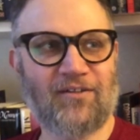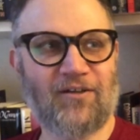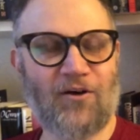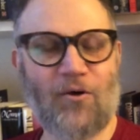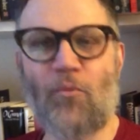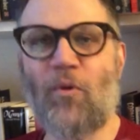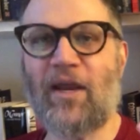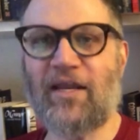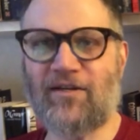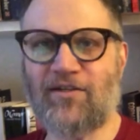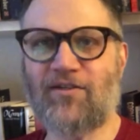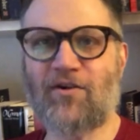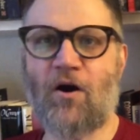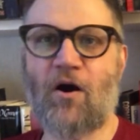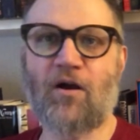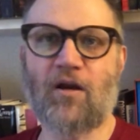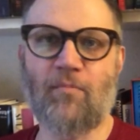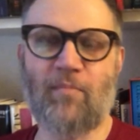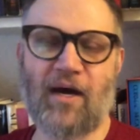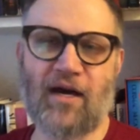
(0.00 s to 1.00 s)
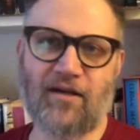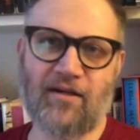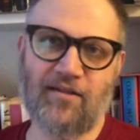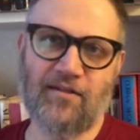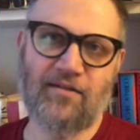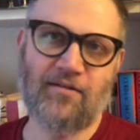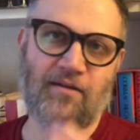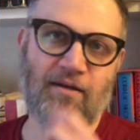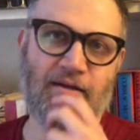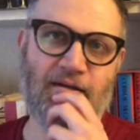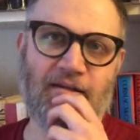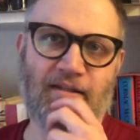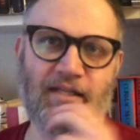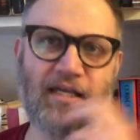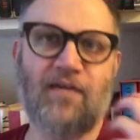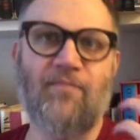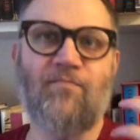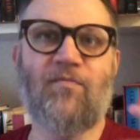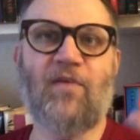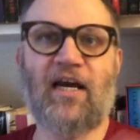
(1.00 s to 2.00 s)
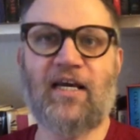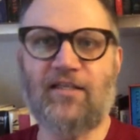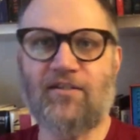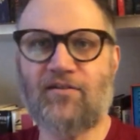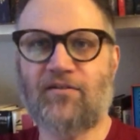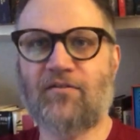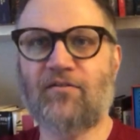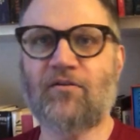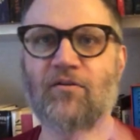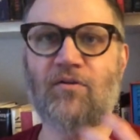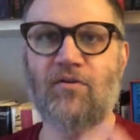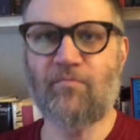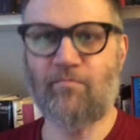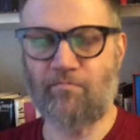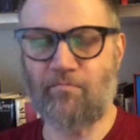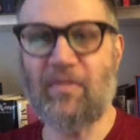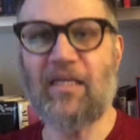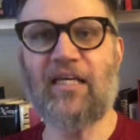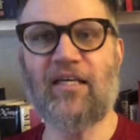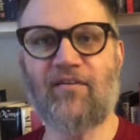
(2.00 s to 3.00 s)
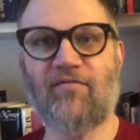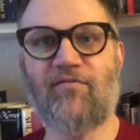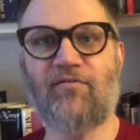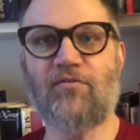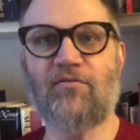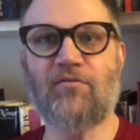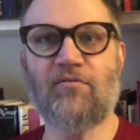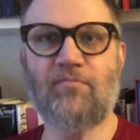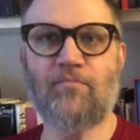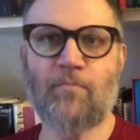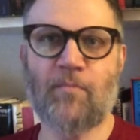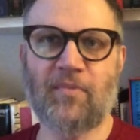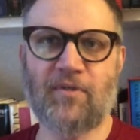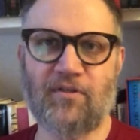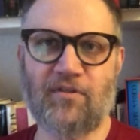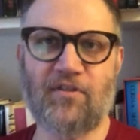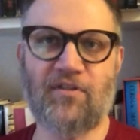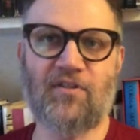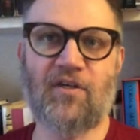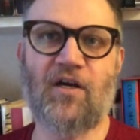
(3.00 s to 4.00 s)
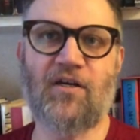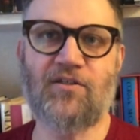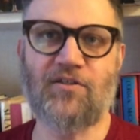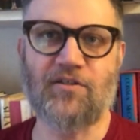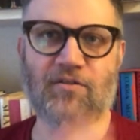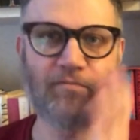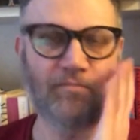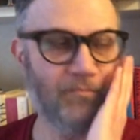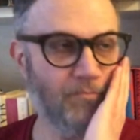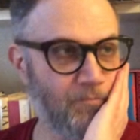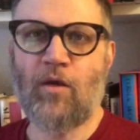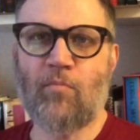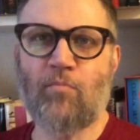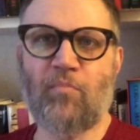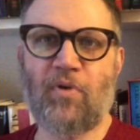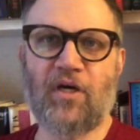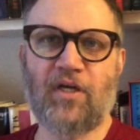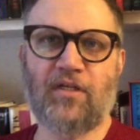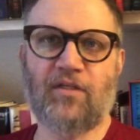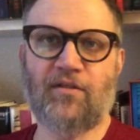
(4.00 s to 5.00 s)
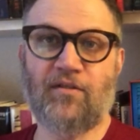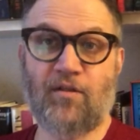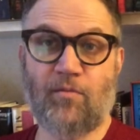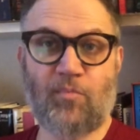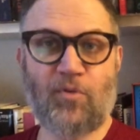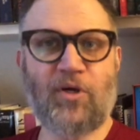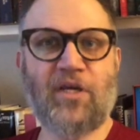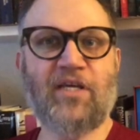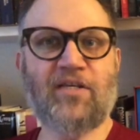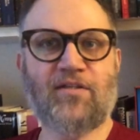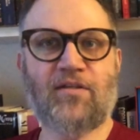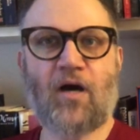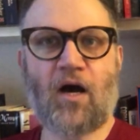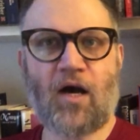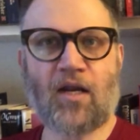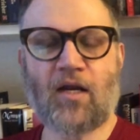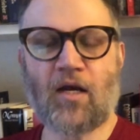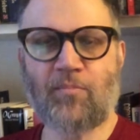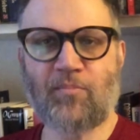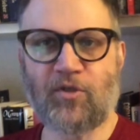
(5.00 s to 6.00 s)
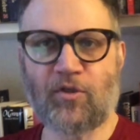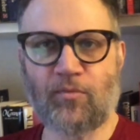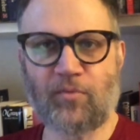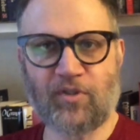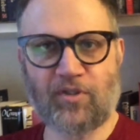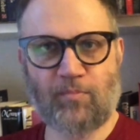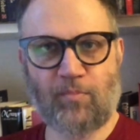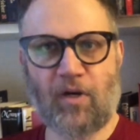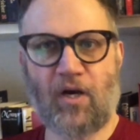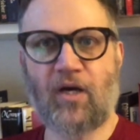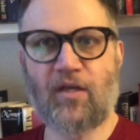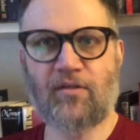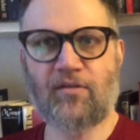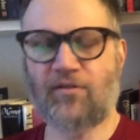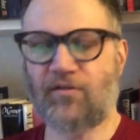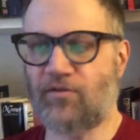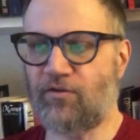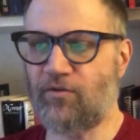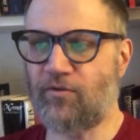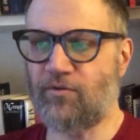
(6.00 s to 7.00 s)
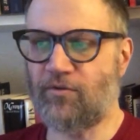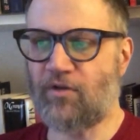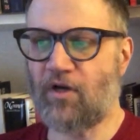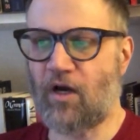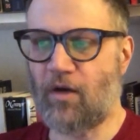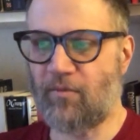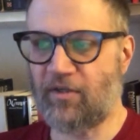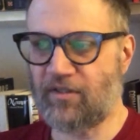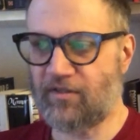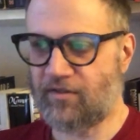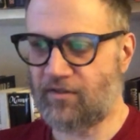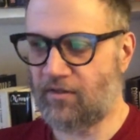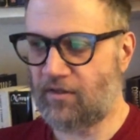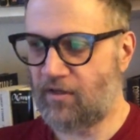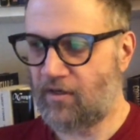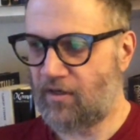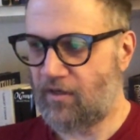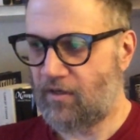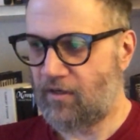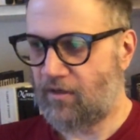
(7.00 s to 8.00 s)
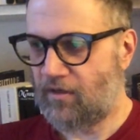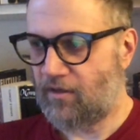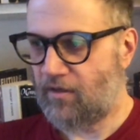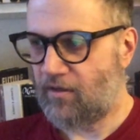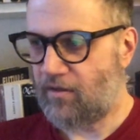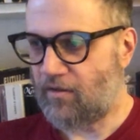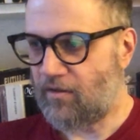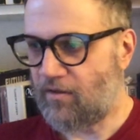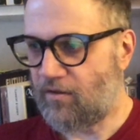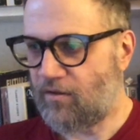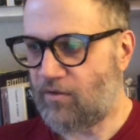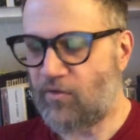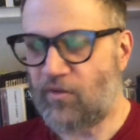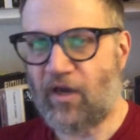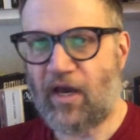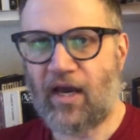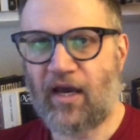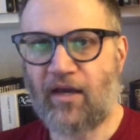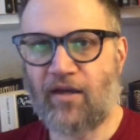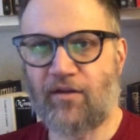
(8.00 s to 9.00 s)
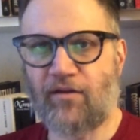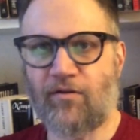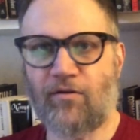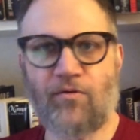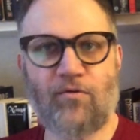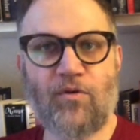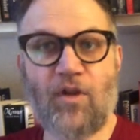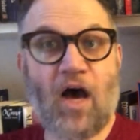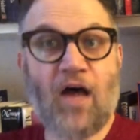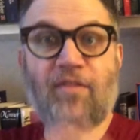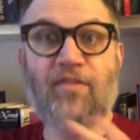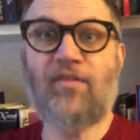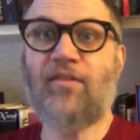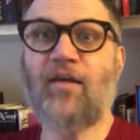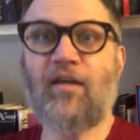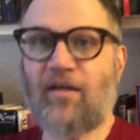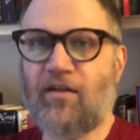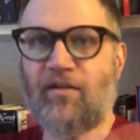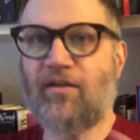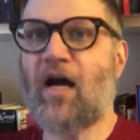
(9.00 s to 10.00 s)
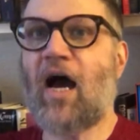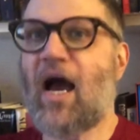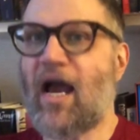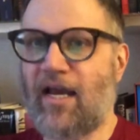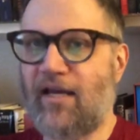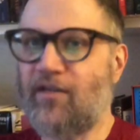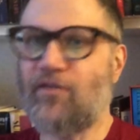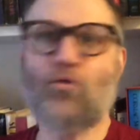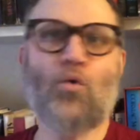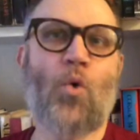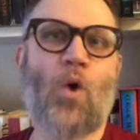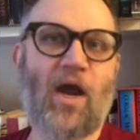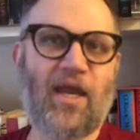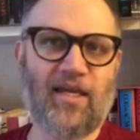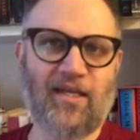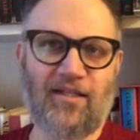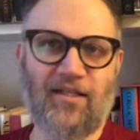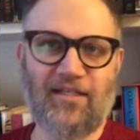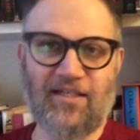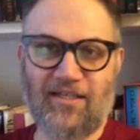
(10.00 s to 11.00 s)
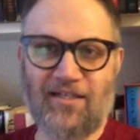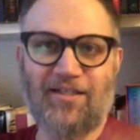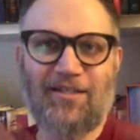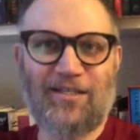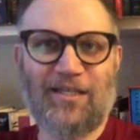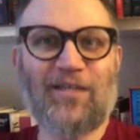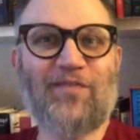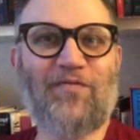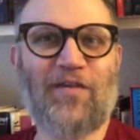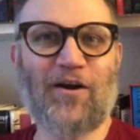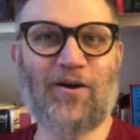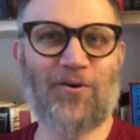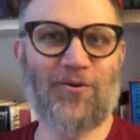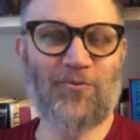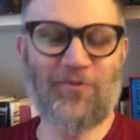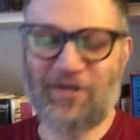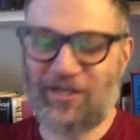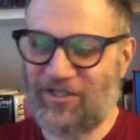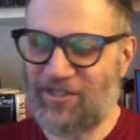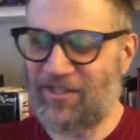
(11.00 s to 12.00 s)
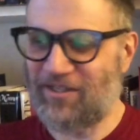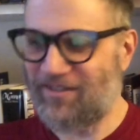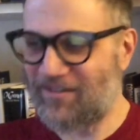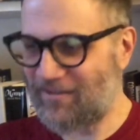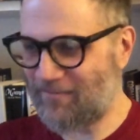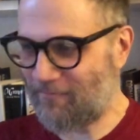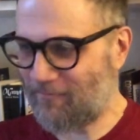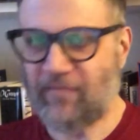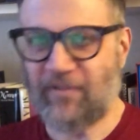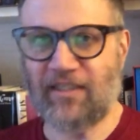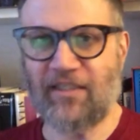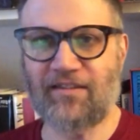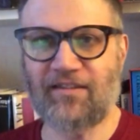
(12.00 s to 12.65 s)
way to talk about it that invites meaningful discussion. But the priest, Adopter, responds to Thomas that nothing dies quietly in these feral regions. He